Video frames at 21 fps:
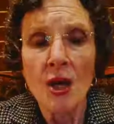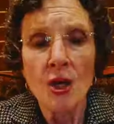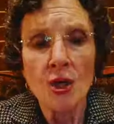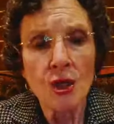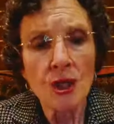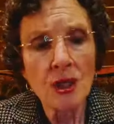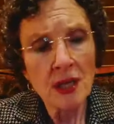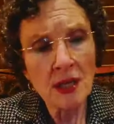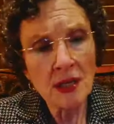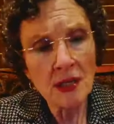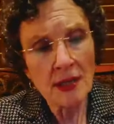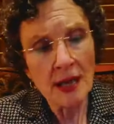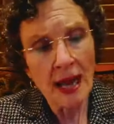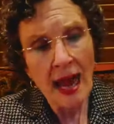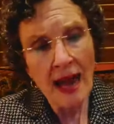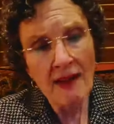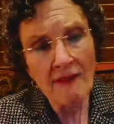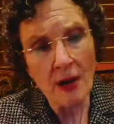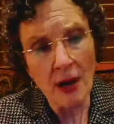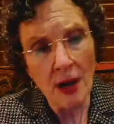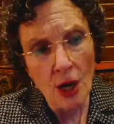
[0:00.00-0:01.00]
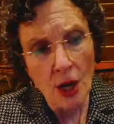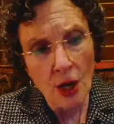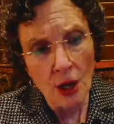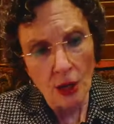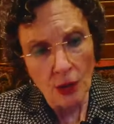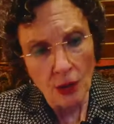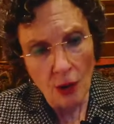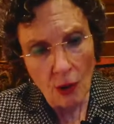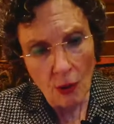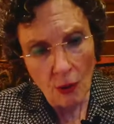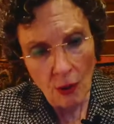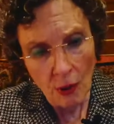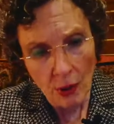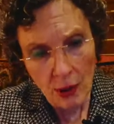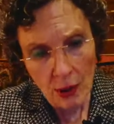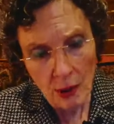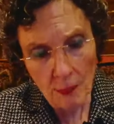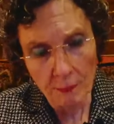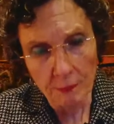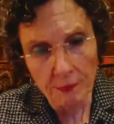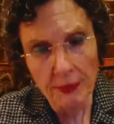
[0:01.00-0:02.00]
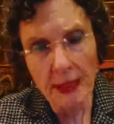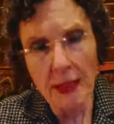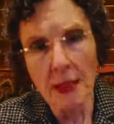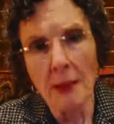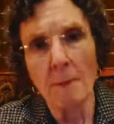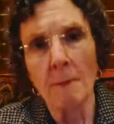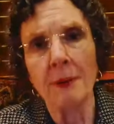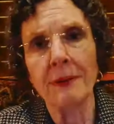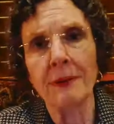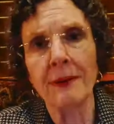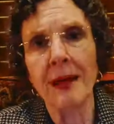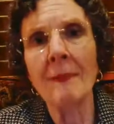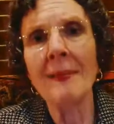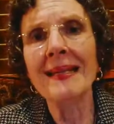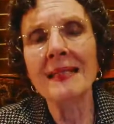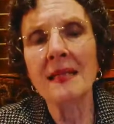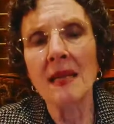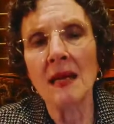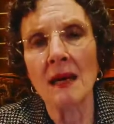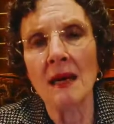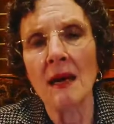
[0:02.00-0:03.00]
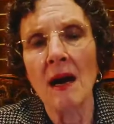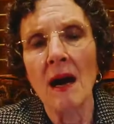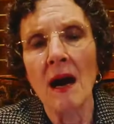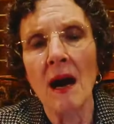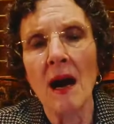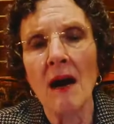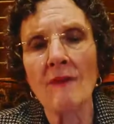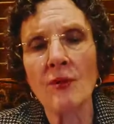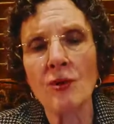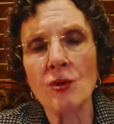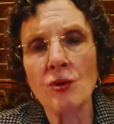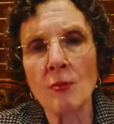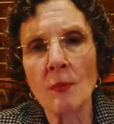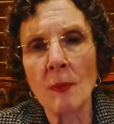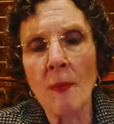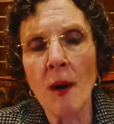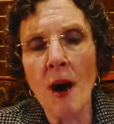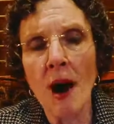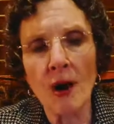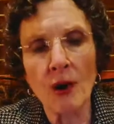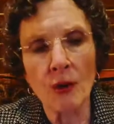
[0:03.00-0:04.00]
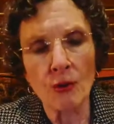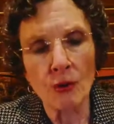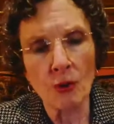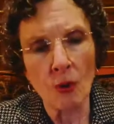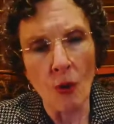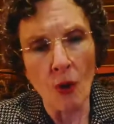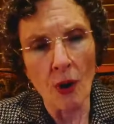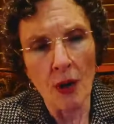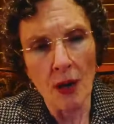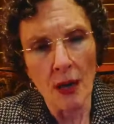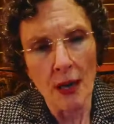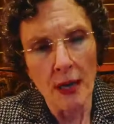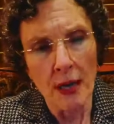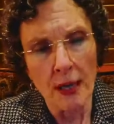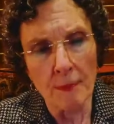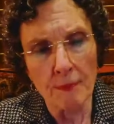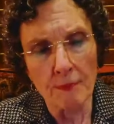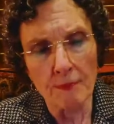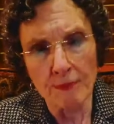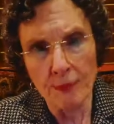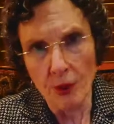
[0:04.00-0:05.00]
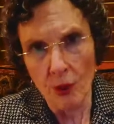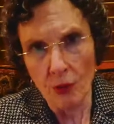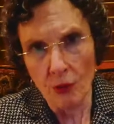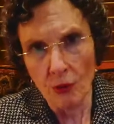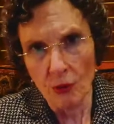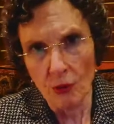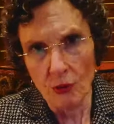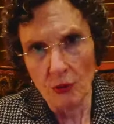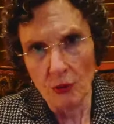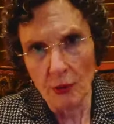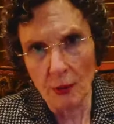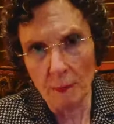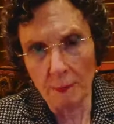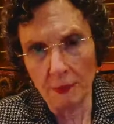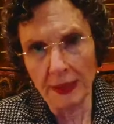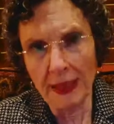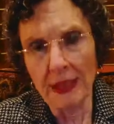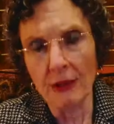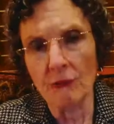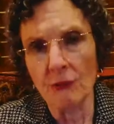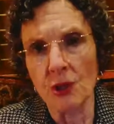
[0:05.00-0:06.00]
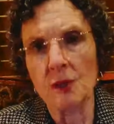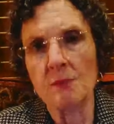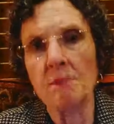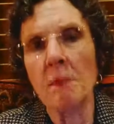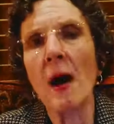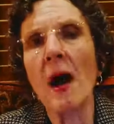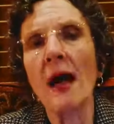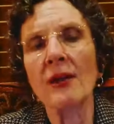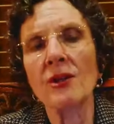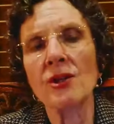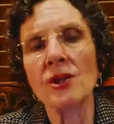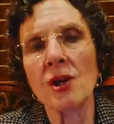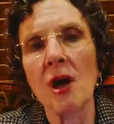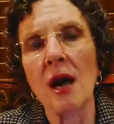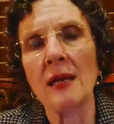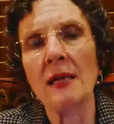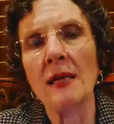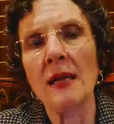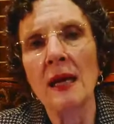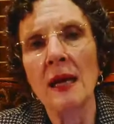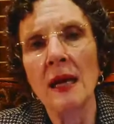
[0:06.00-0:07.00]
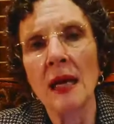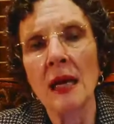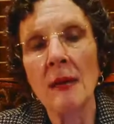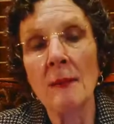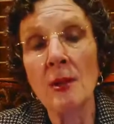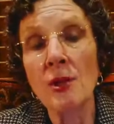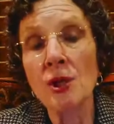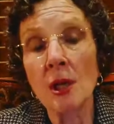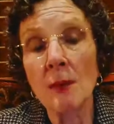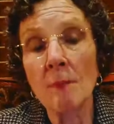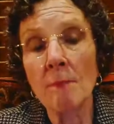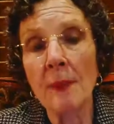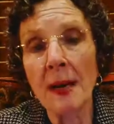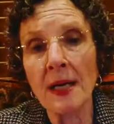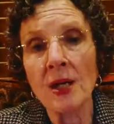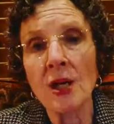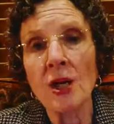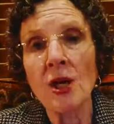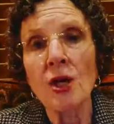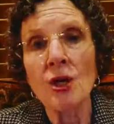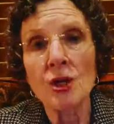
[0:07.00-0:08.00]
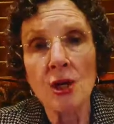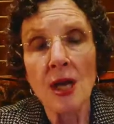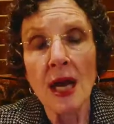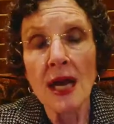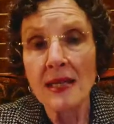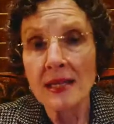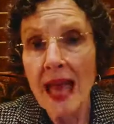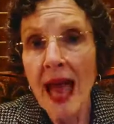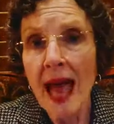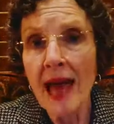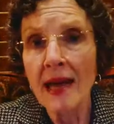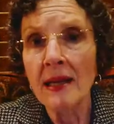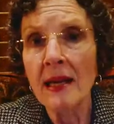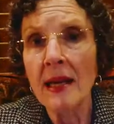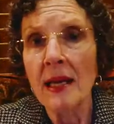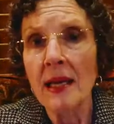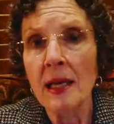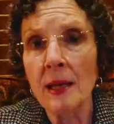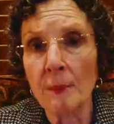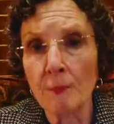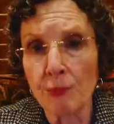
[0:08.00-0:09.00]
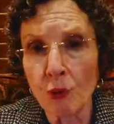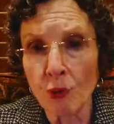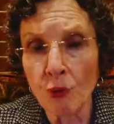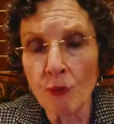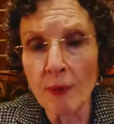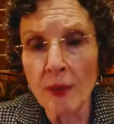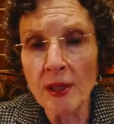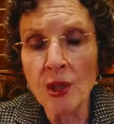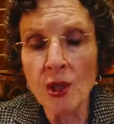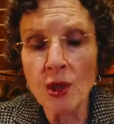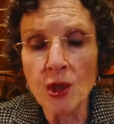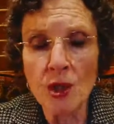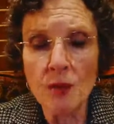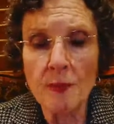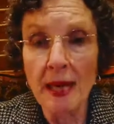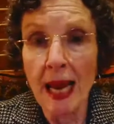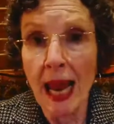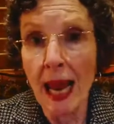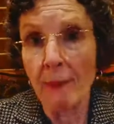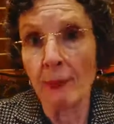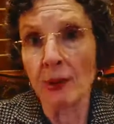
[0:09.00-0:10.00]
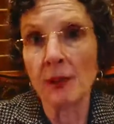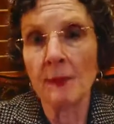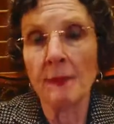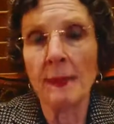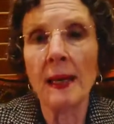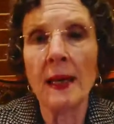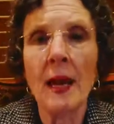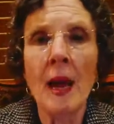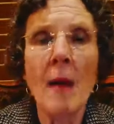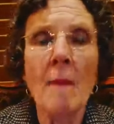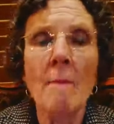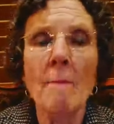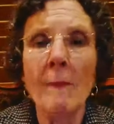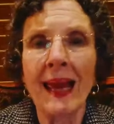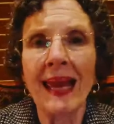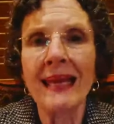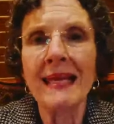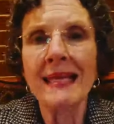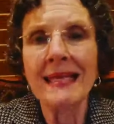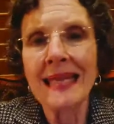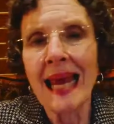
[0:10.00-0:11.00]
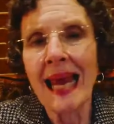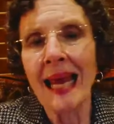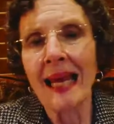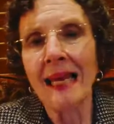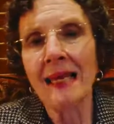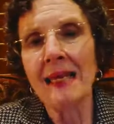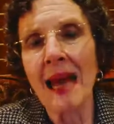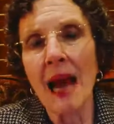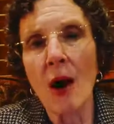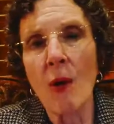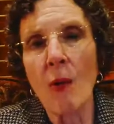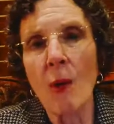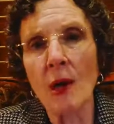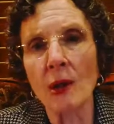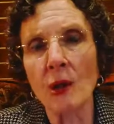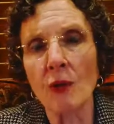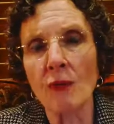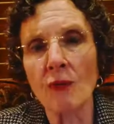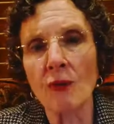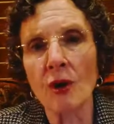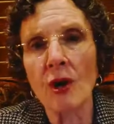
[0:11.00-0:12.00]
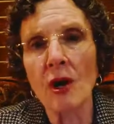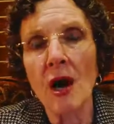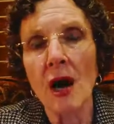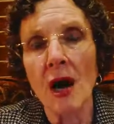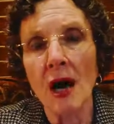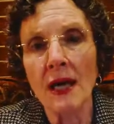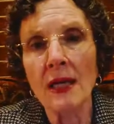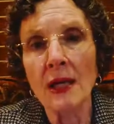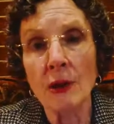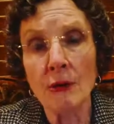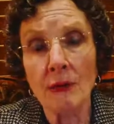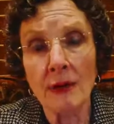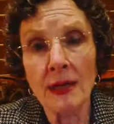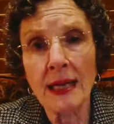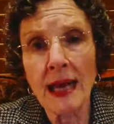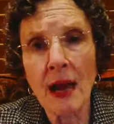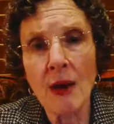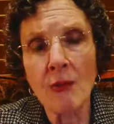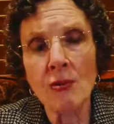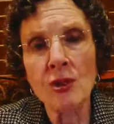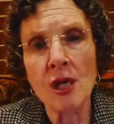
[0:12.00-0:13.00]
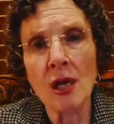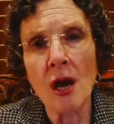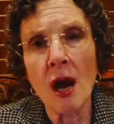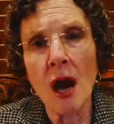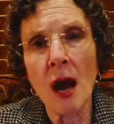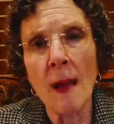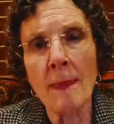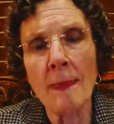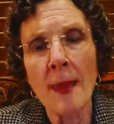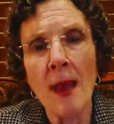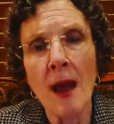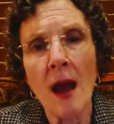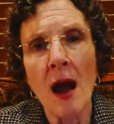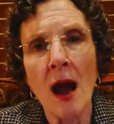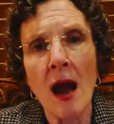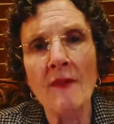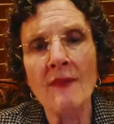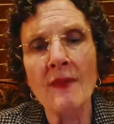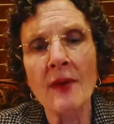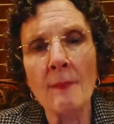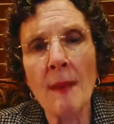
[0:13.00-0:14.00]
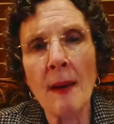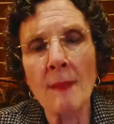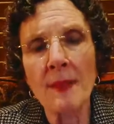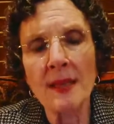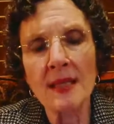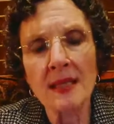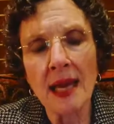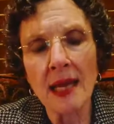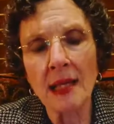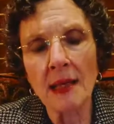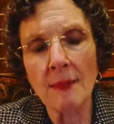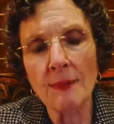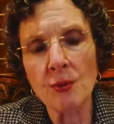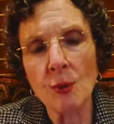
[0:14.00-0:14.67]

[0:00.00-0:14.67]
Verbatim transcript: She didn't have a, you know, complete plummeting of the tumor marker nor, you know, complete response on imaging, but she has had improvement and she's been able to be maintained now well over a year and counting on on the abemaciclib.